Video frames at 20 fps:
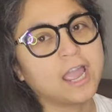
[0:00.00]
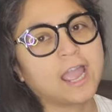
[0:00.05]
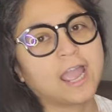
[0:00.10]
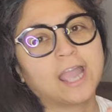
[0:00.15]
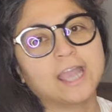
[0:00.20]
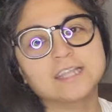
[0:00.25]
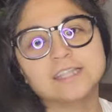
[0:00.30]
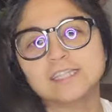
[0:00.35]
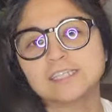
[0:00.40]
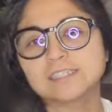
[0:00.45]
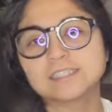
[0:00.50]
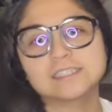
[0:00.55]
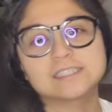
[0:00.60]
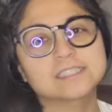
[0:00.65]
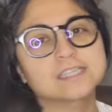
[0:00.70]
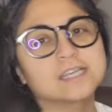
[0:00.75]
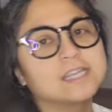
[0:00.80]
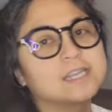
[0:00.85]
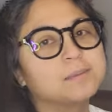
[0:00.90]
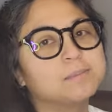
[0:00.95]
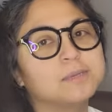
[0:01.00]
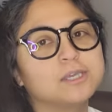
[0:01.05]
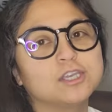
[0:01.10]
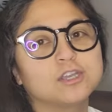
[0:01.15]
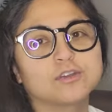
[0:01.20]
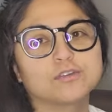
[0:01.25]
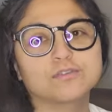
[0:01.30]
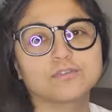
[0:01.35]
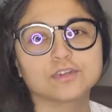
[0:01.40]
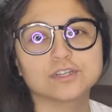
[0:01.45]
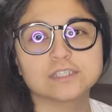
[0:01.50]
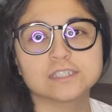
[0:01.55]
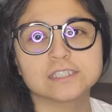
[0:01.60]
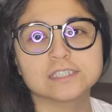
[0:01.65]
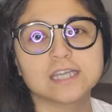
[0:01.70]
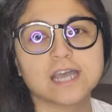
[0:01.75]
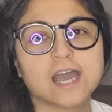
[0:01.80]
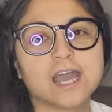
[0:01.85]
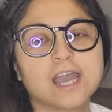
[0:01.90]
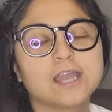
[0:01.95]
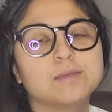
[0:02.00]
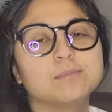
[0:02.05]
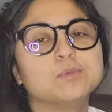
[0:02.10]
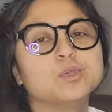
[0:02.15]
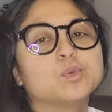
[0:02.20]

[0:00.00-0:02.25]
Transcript: and this is gonna be your first time,